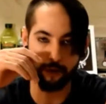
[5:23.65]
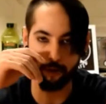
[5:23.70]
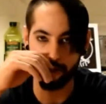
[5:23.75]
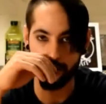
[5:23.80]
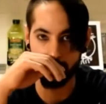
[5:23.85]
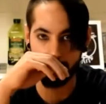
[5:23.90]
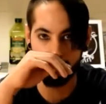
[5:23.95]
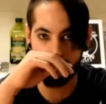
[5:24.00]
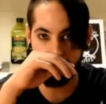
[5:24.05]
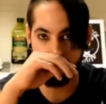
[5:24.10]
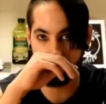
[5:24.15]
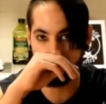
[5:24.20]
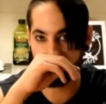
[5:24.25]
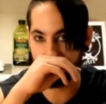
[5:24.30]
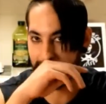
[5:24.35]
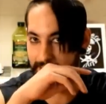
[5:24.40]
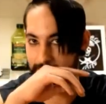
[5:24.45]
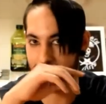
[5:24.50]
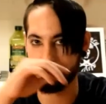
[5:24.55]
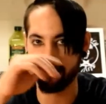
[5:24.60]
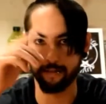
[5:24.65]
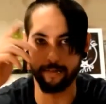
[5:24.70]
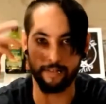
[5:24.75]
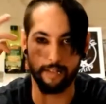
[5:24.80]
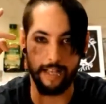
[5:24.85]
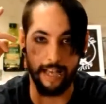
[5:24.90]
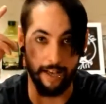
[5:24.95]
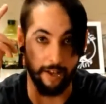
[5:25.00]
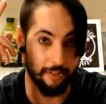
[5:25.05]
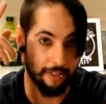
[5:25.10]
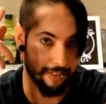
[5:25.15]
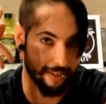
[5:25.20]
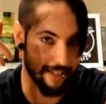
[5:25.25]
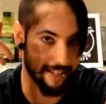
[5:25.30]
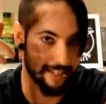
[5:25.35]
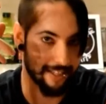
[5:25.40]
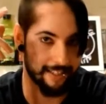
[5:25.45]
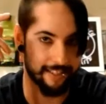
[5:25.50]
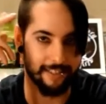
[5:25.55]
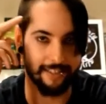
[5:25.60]
crispy, fresh, healthy
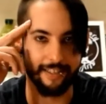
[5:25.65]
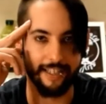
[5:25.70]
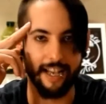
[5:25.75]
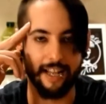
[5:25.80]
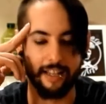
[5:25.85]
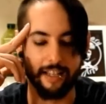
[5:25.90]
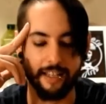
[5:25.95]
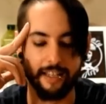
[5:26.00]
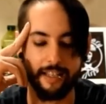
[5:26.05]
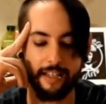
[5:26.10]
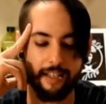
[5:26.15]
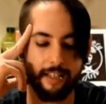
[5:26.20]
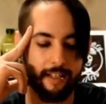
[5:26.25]
salad.